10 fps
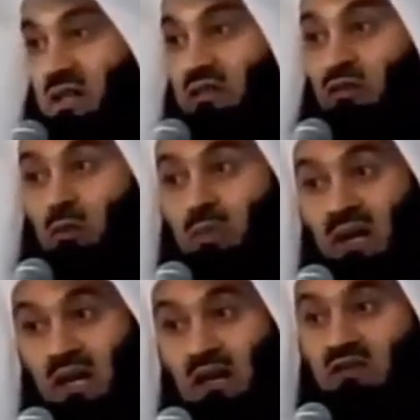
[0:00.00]
if you
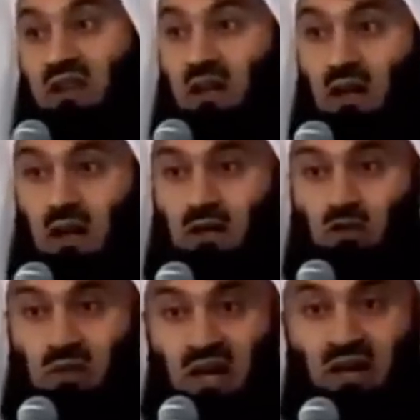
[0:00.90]
believe in Allah
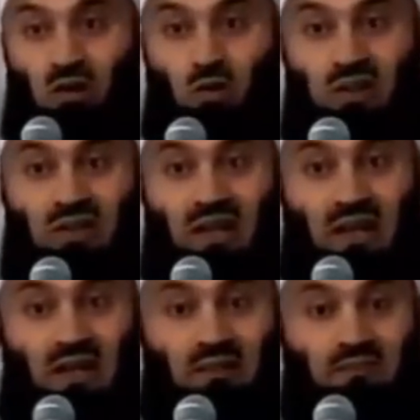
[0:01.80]
subhanahu wa
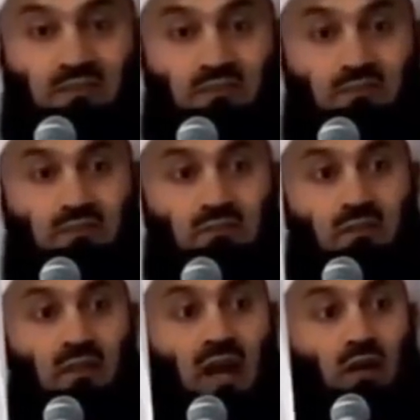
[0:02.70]
ta'ala
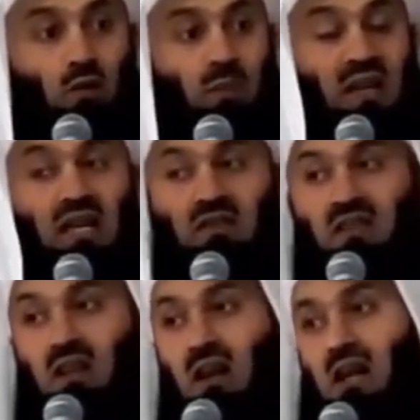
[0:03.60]
and you
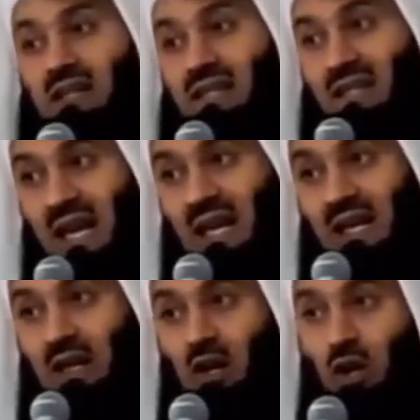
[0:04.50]
believe in the last
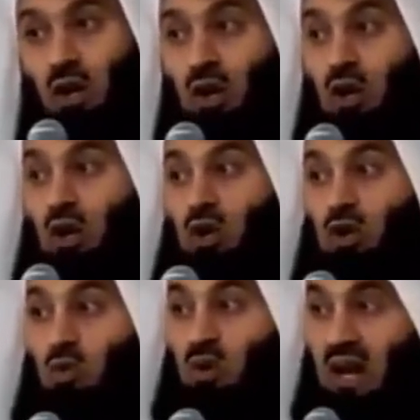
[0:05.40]
day,
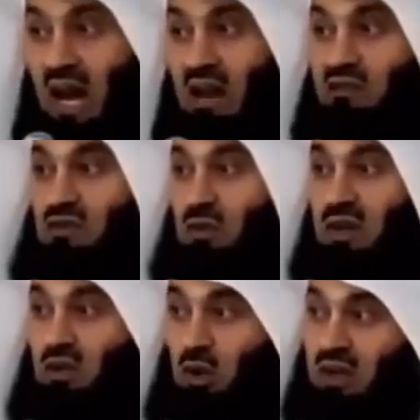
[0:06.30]
you would have to
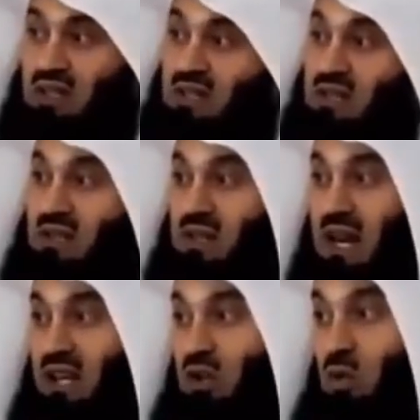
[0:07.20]

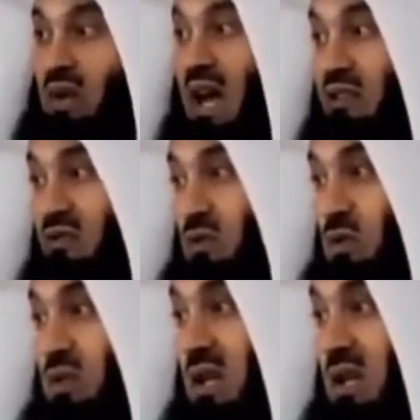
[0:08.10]
rejoice and you would have to